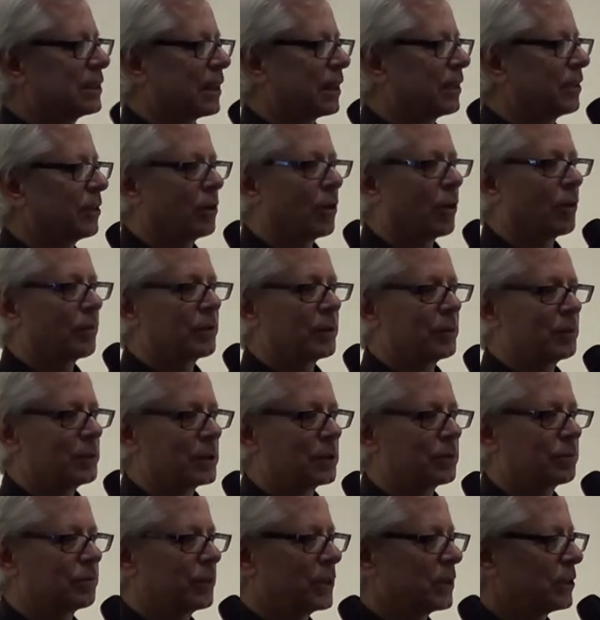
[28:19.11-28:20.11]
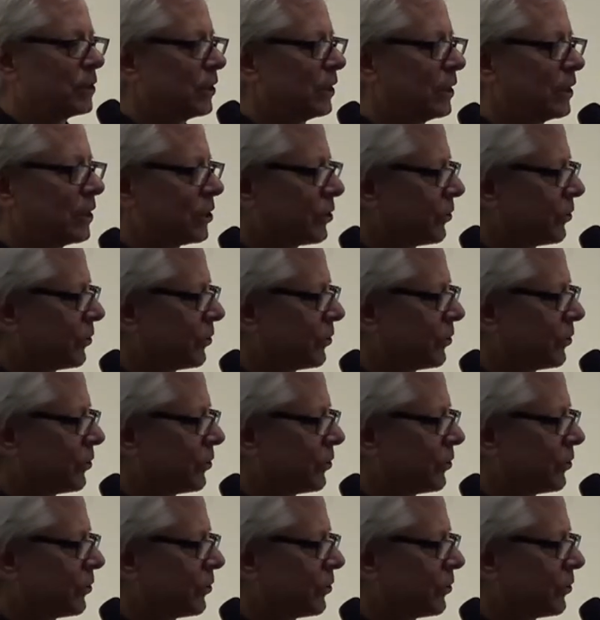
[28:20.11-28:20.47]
I don't know if it was fishing,